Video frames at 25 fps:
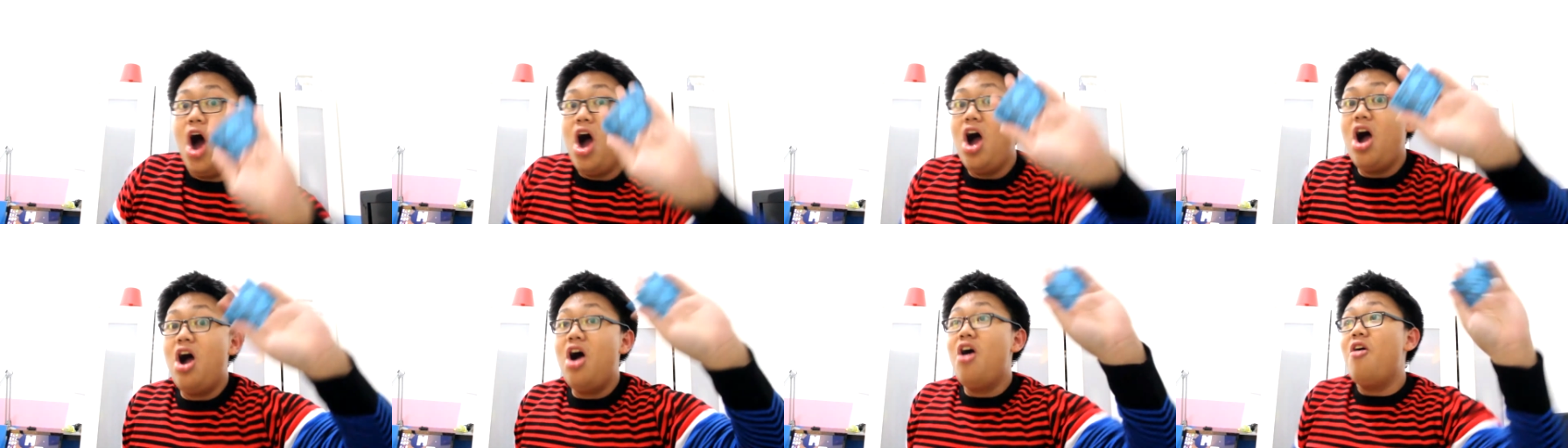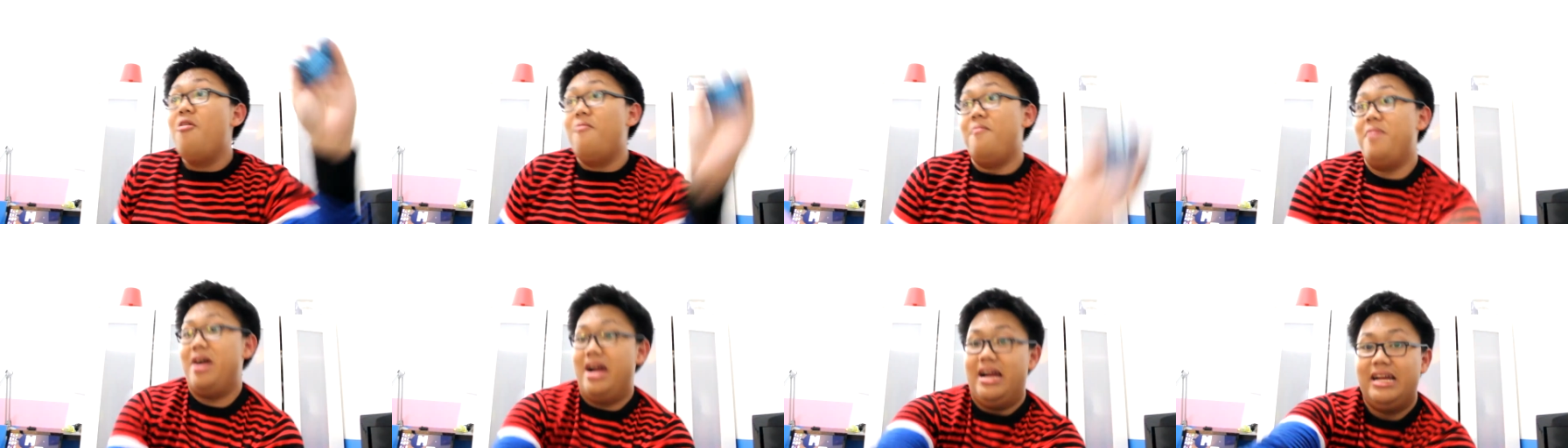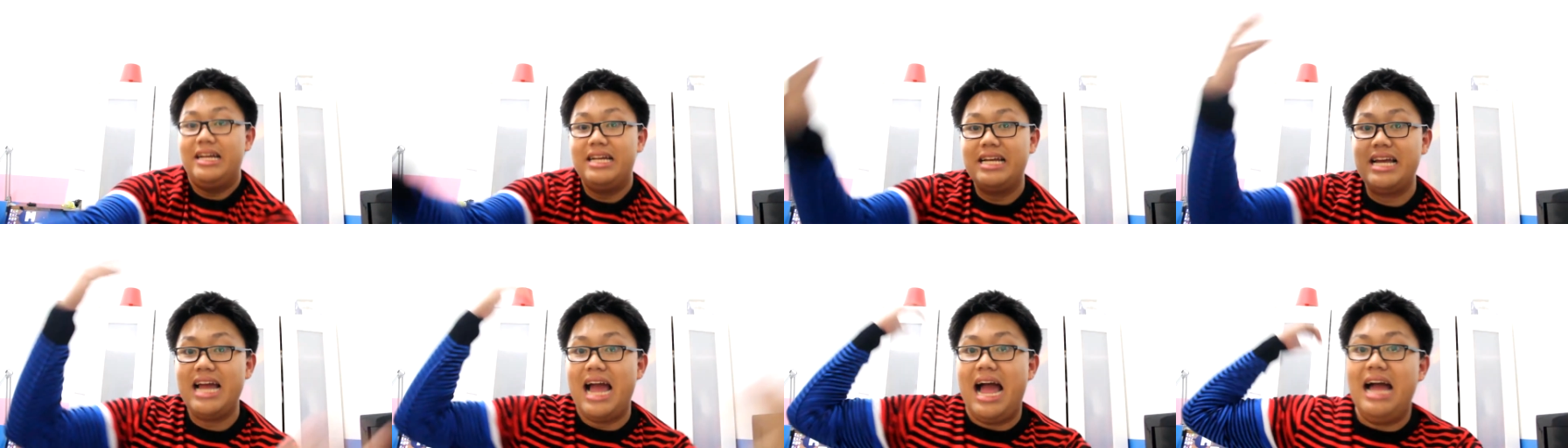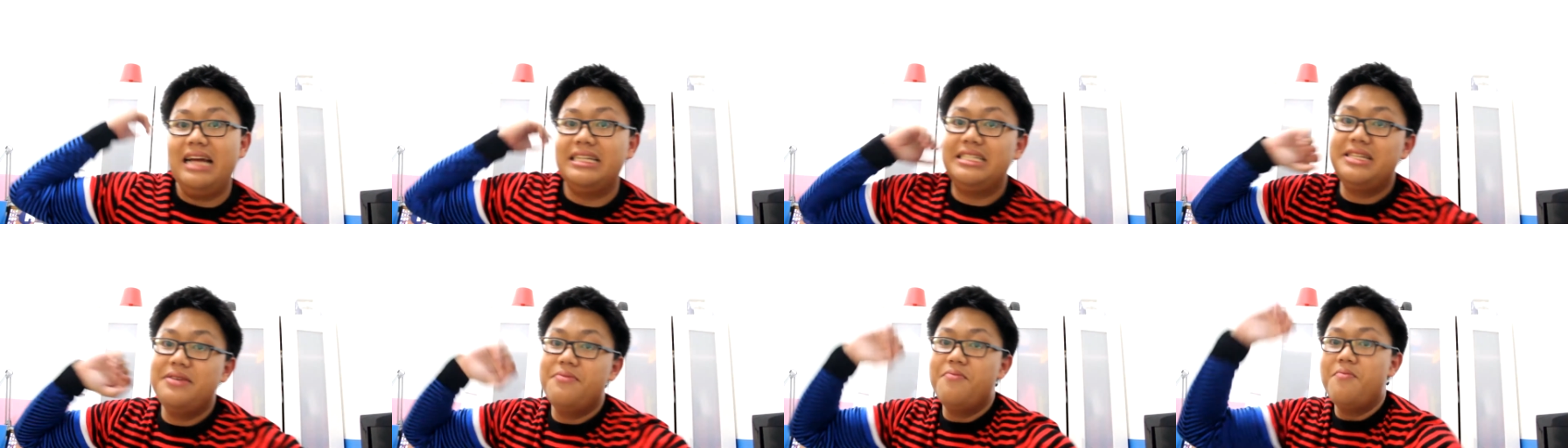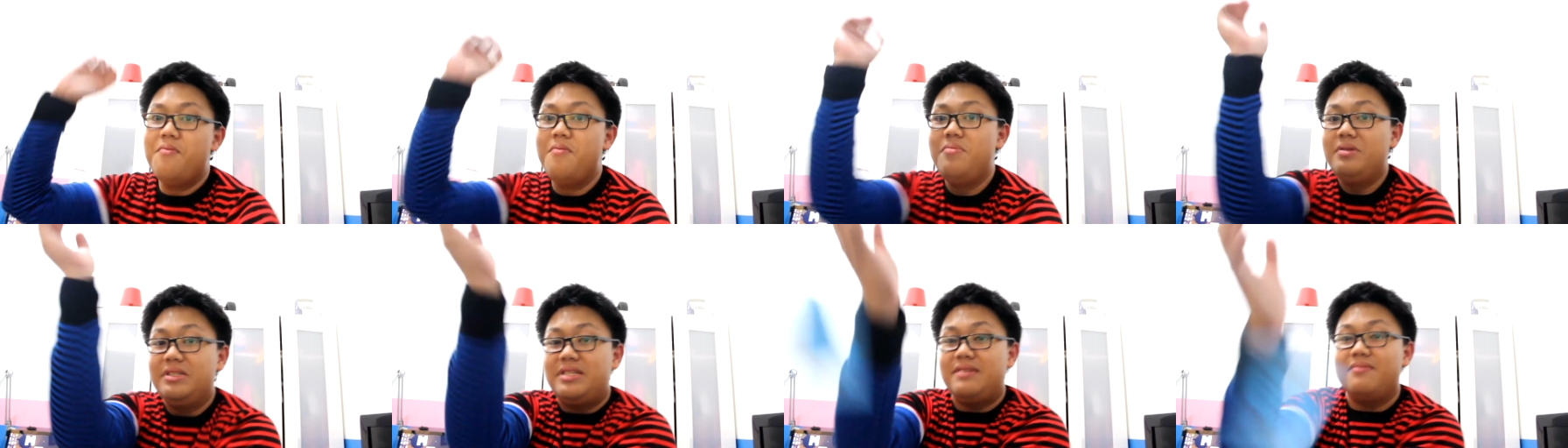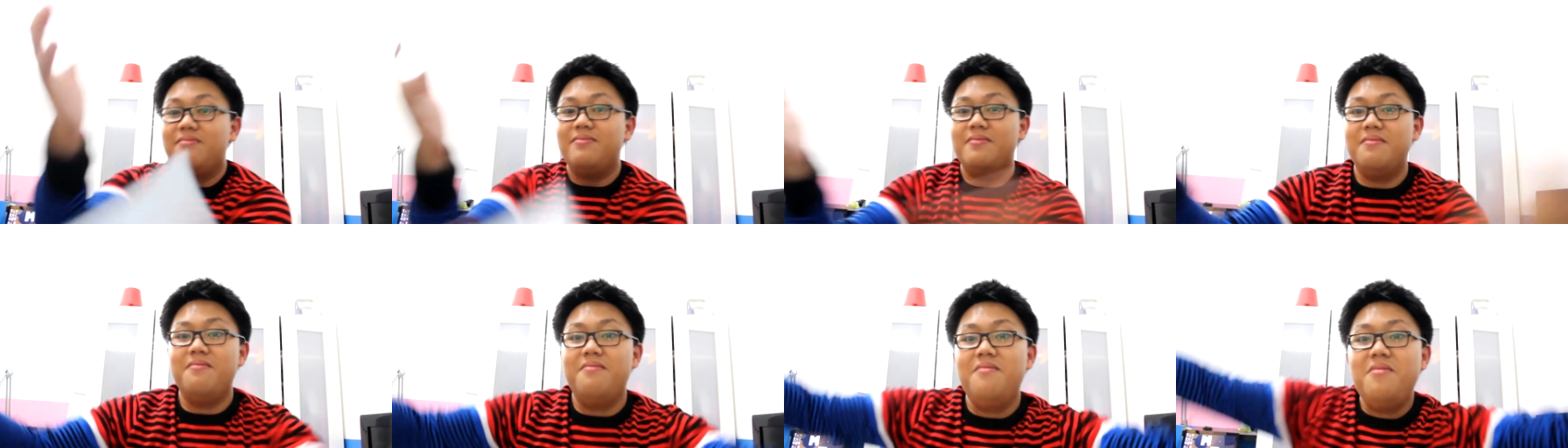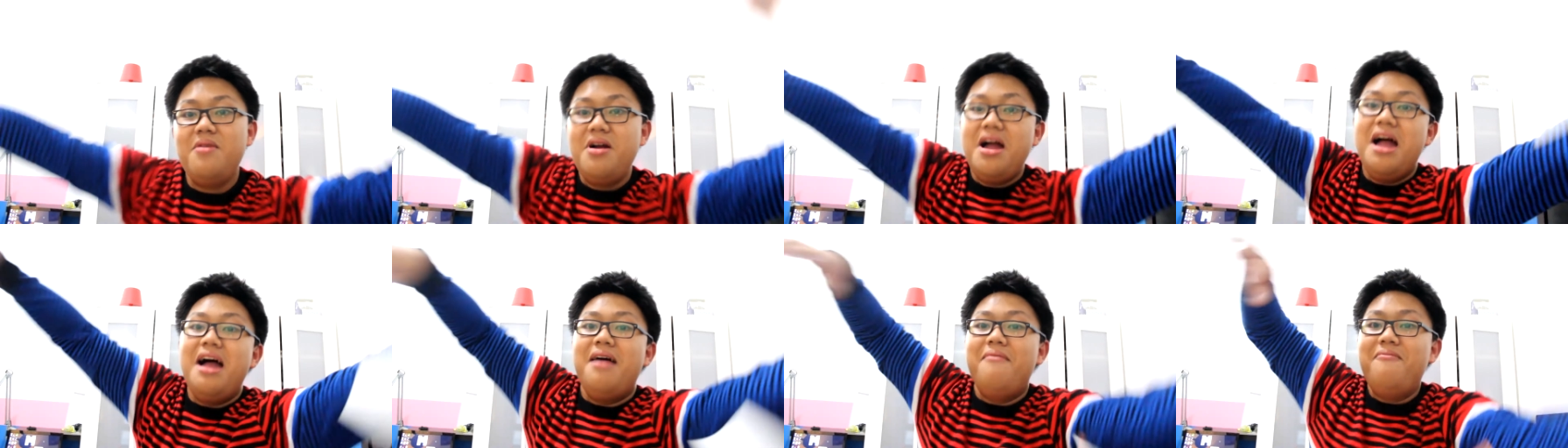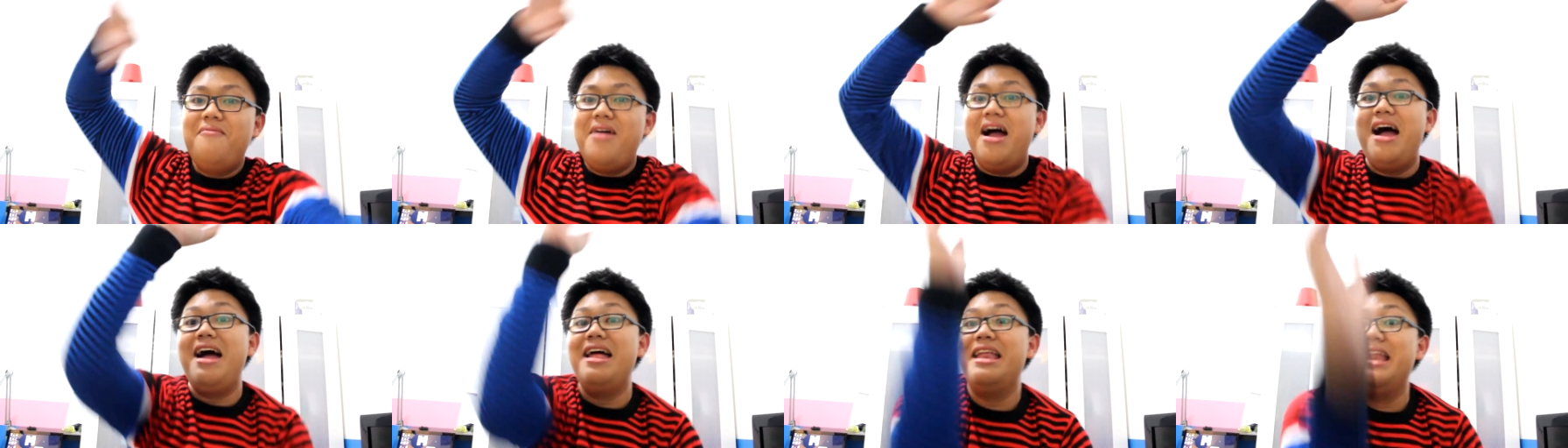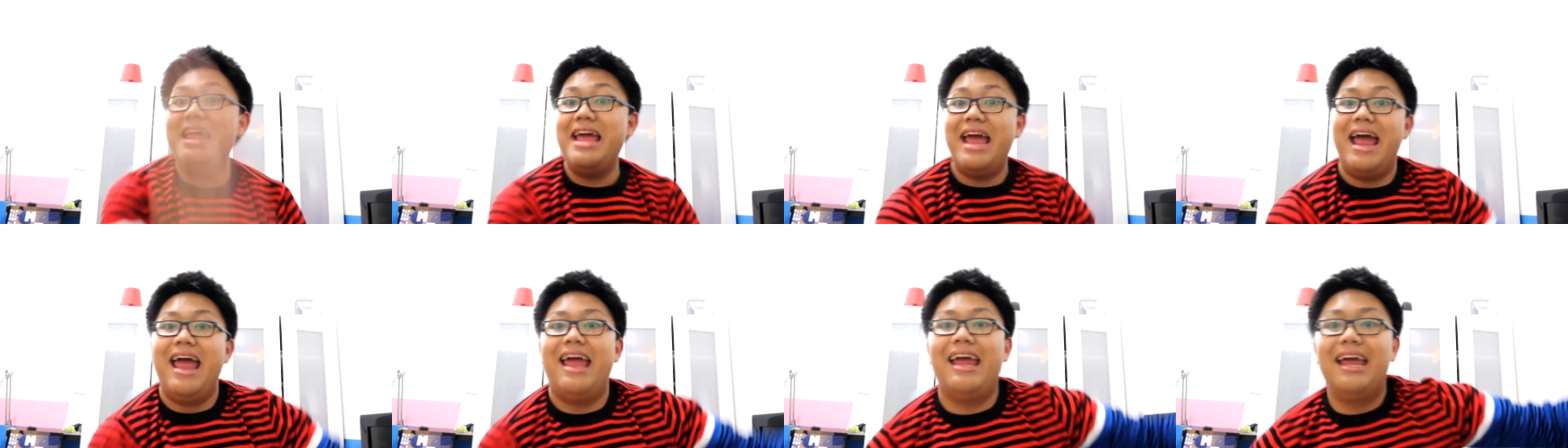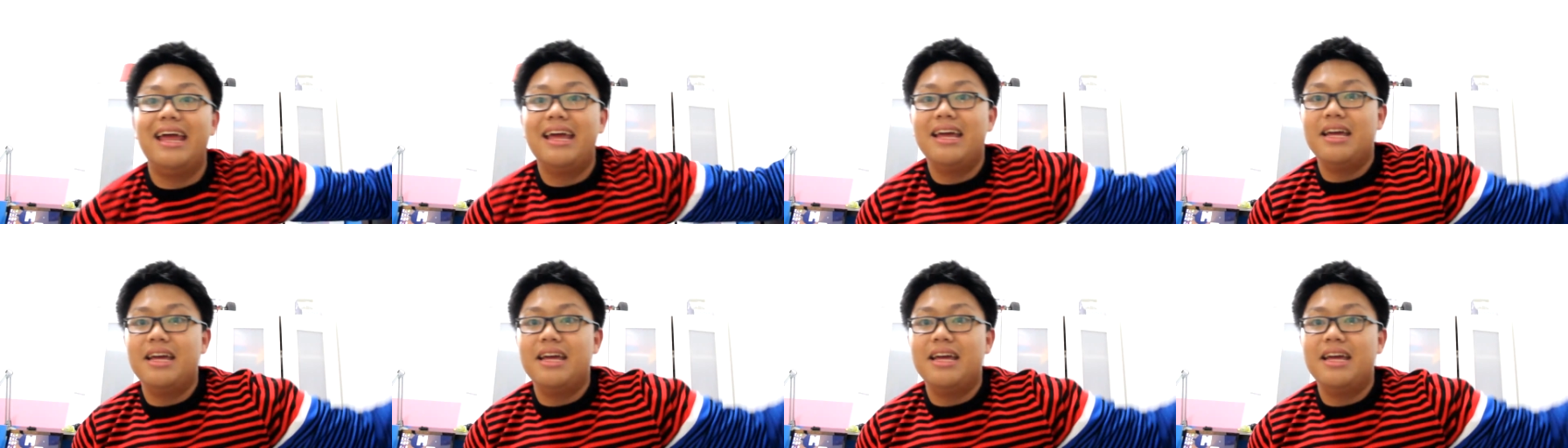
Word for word: Oh my gosh! Money!